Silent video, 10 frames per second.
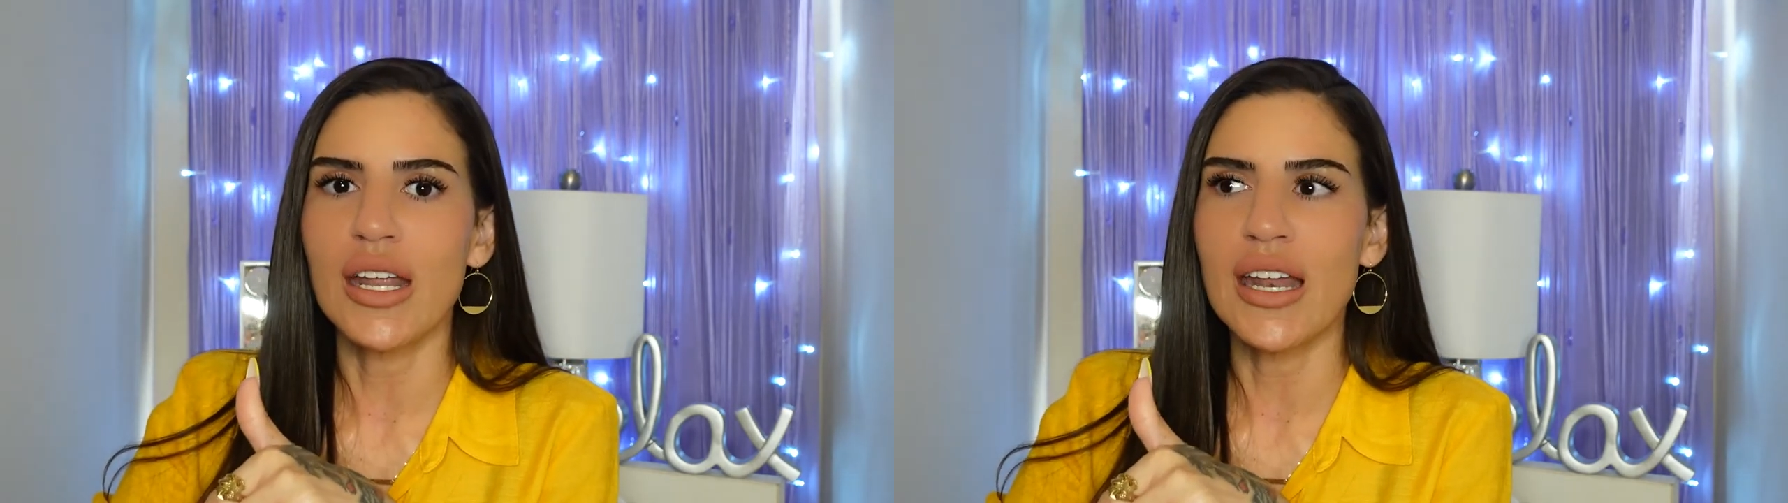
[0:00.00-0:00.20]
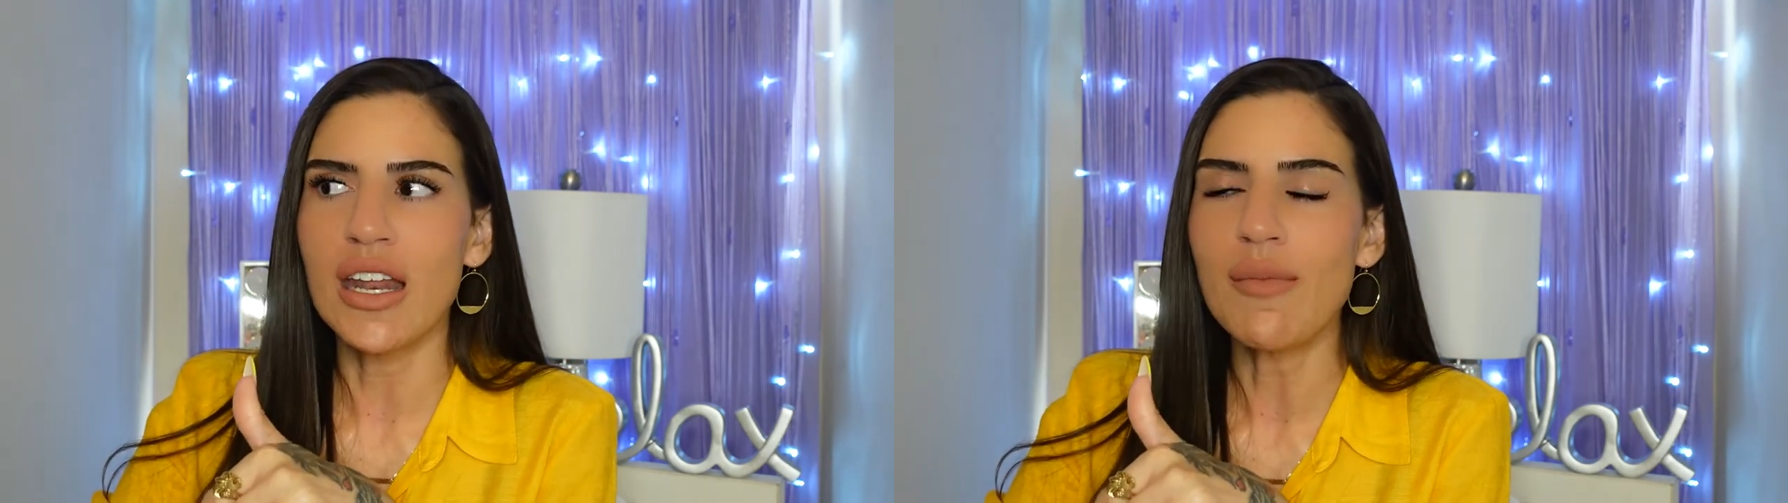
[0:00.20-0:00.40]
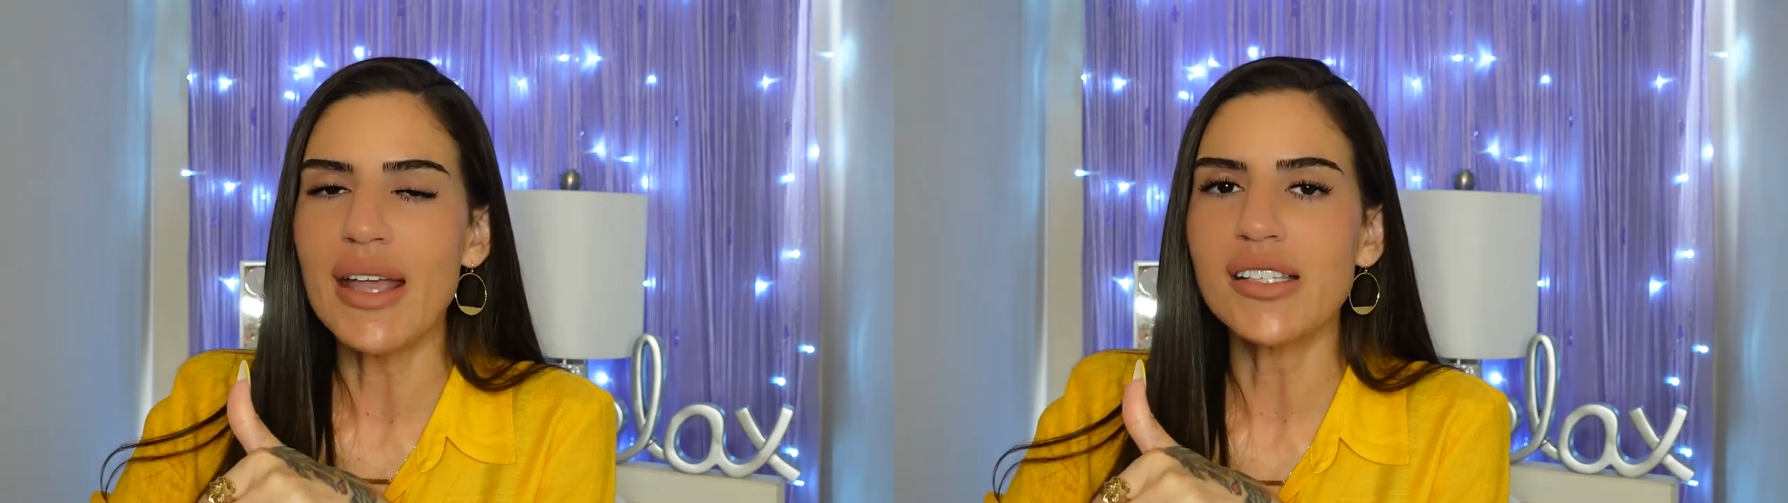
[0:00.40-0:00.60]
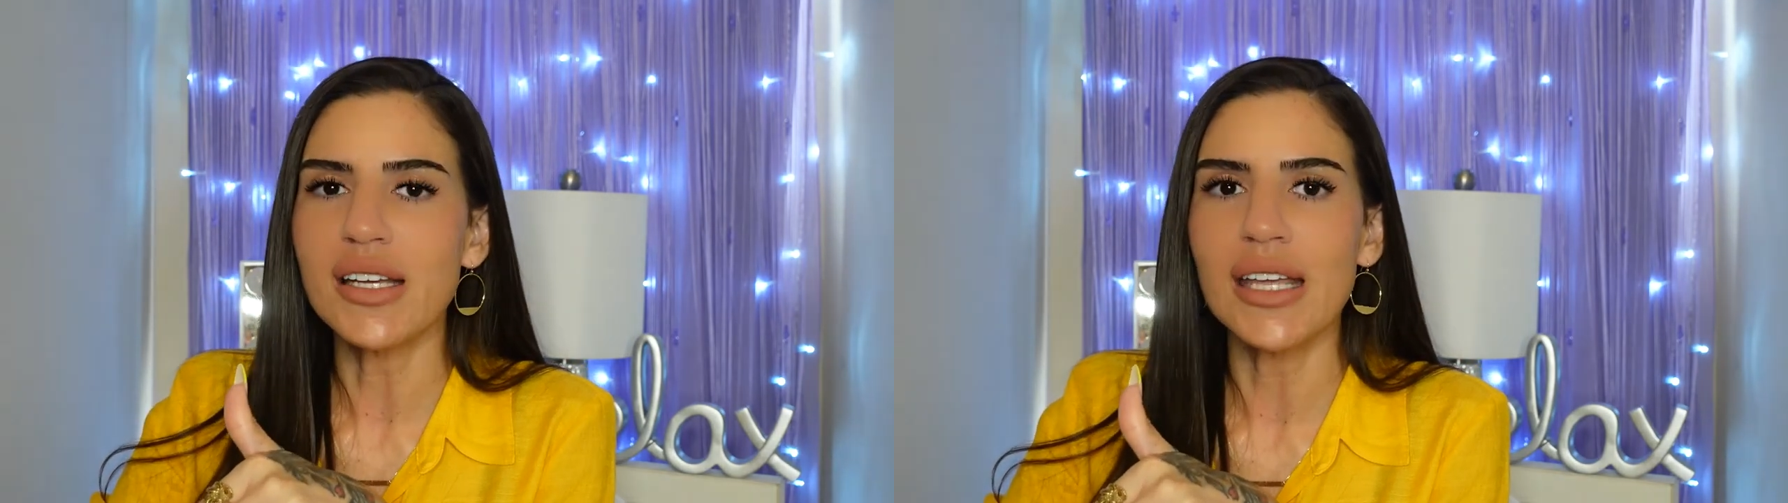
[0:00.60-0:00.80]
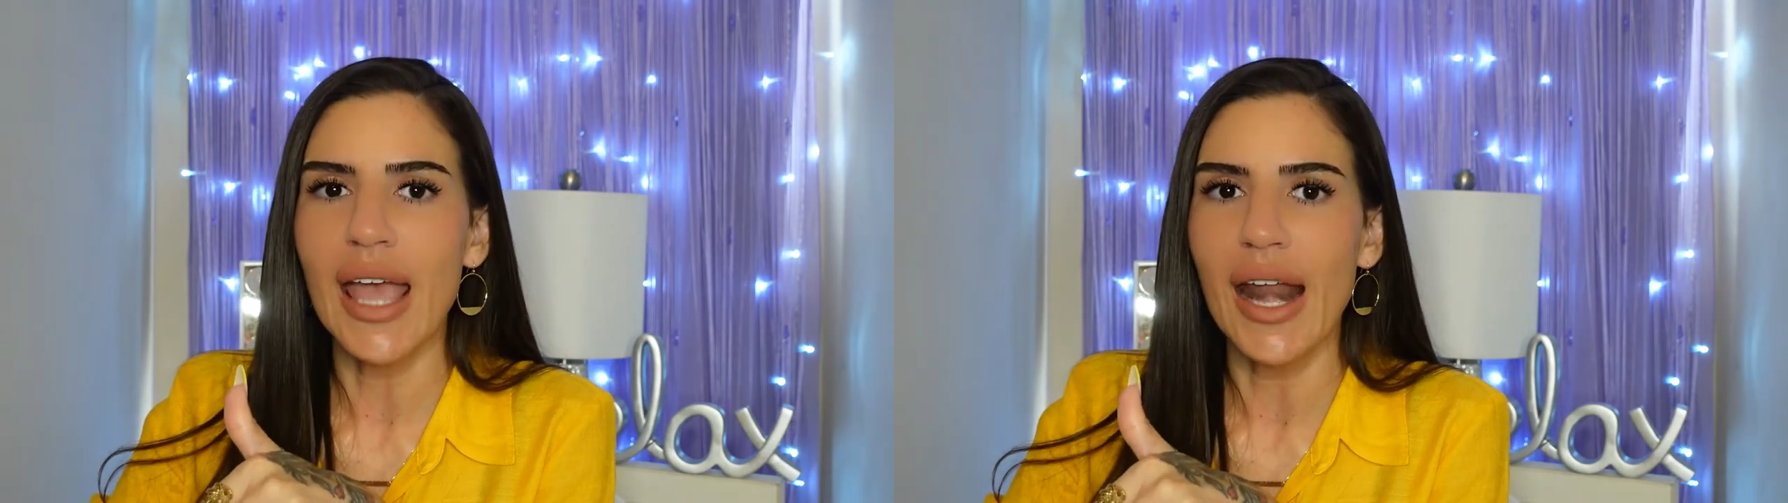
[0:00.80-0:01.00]
an inmate's
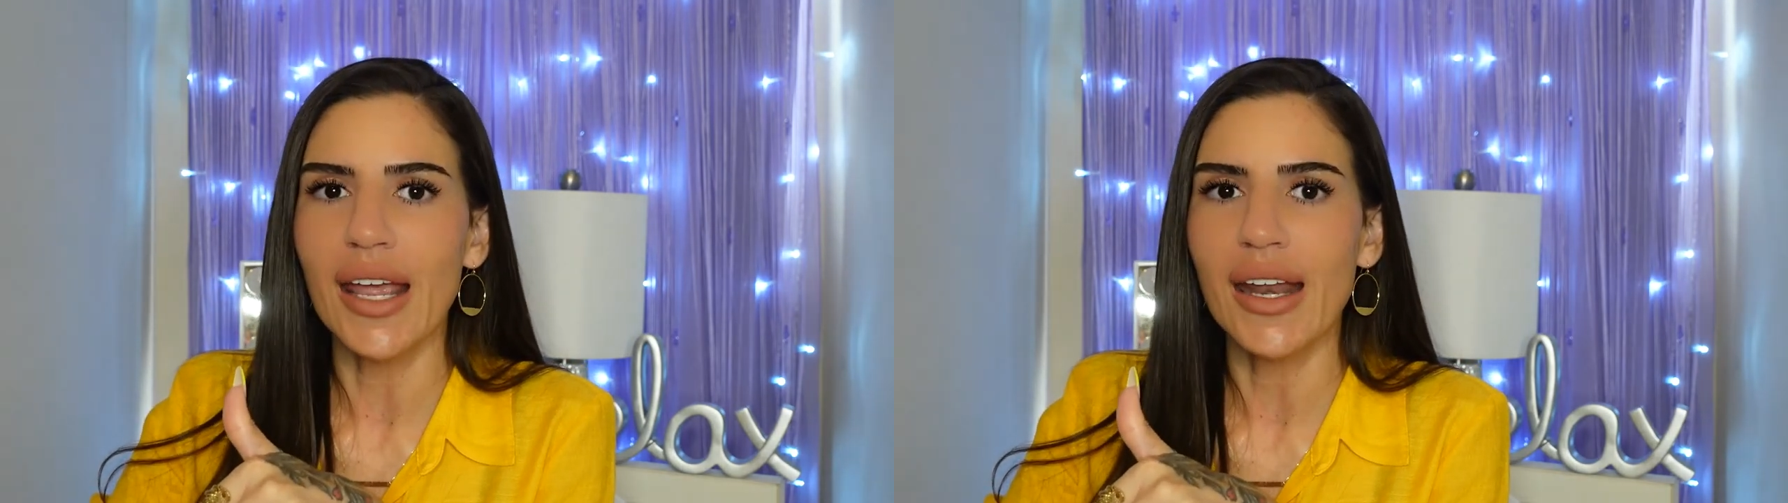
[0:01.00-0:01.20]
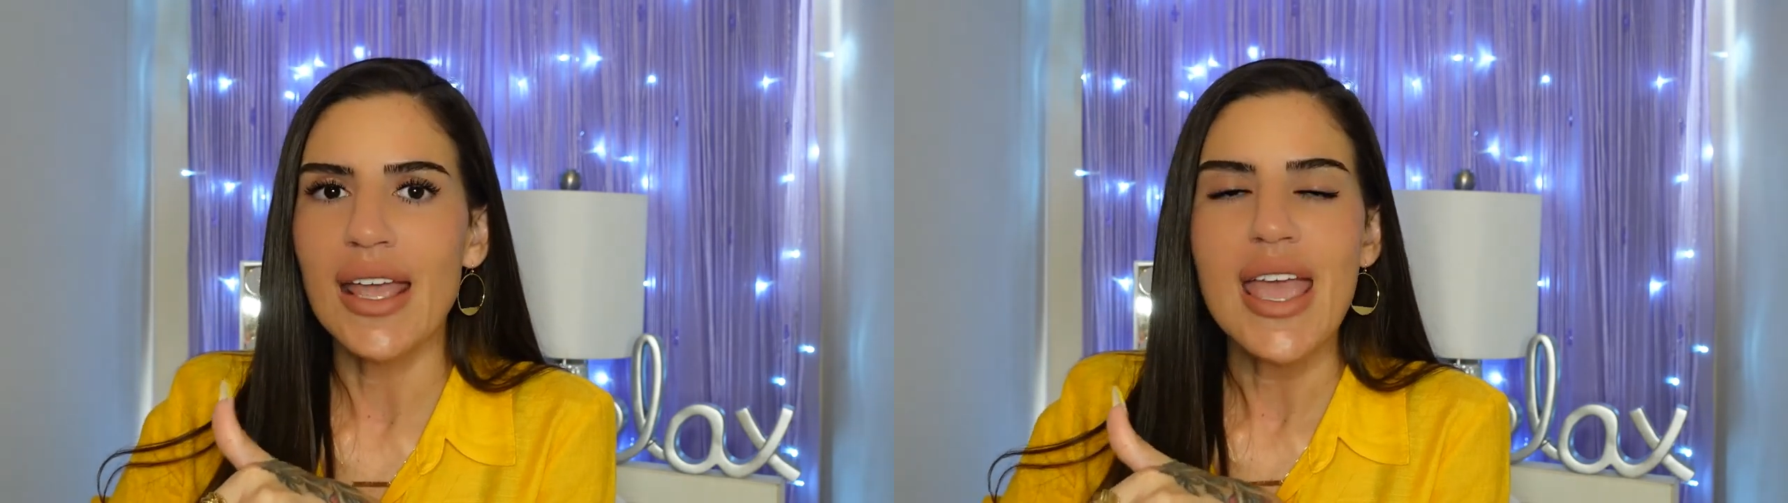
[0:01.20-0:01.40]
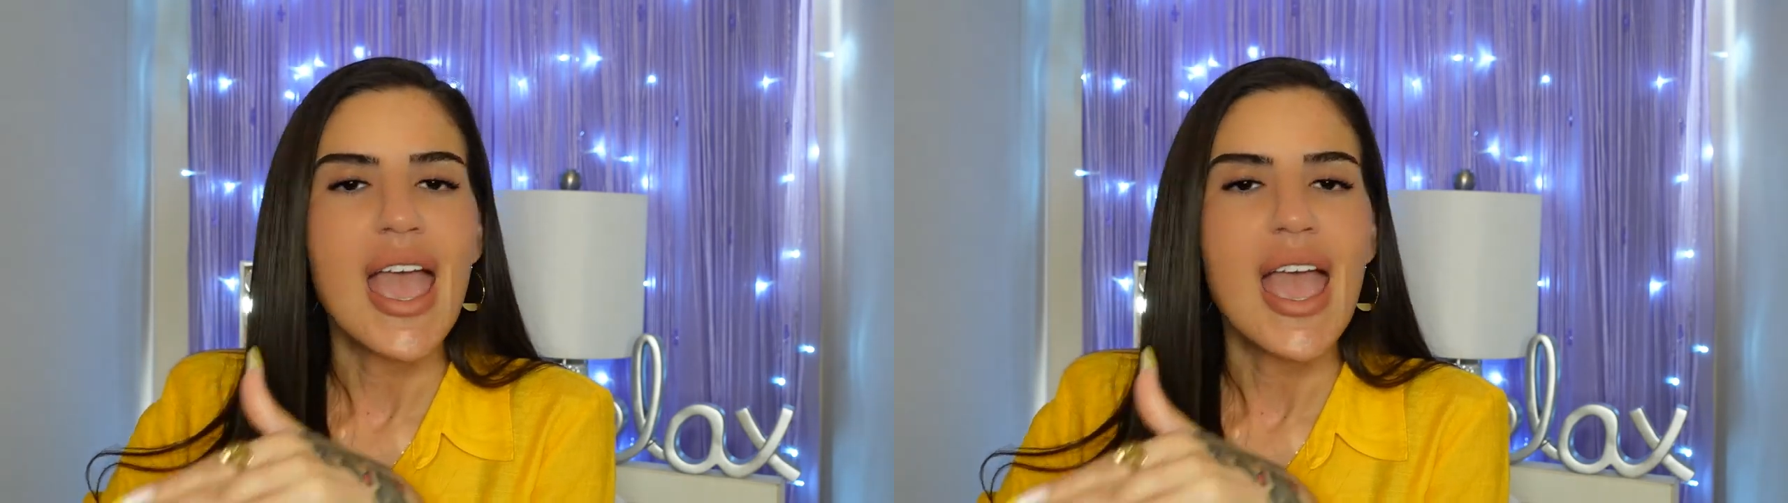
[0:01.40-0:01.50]
going to get it.